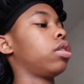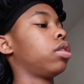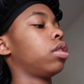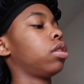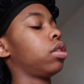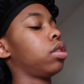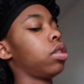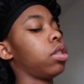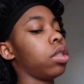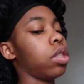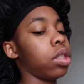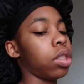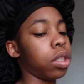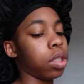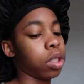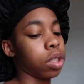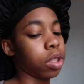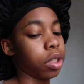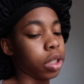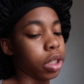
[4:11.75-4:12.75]

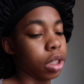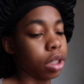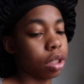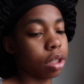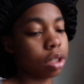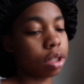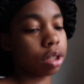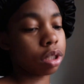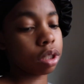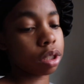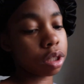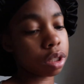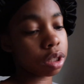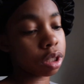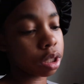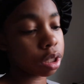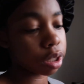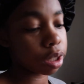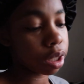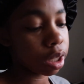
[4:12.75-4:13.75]
All right,
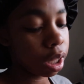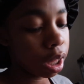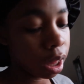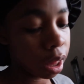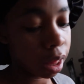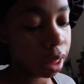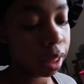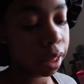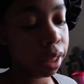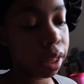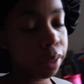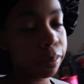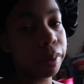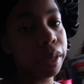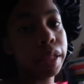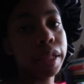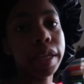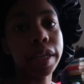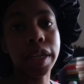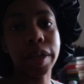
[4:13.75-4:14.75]
let
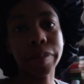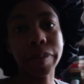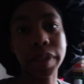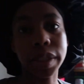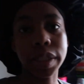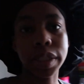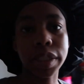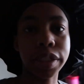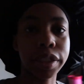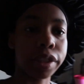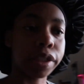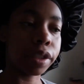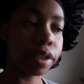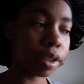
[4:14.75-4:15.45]
me clean up in here.